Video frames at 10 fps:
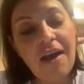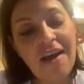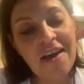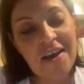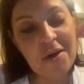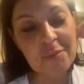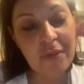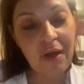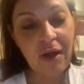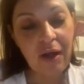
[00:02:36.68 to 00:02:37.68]
am.
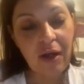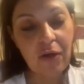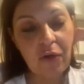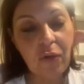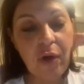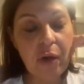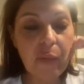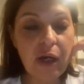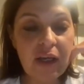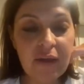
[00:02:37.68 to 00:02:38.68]
Who am
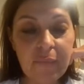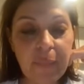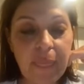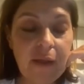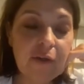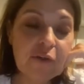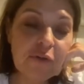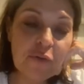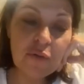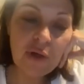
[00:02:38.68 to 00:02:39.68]
I?
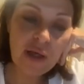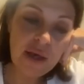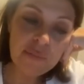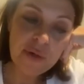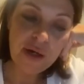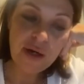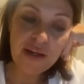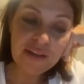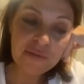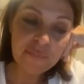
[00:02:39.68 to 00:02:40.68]
Who am
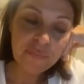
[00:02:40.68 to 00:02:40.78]
I?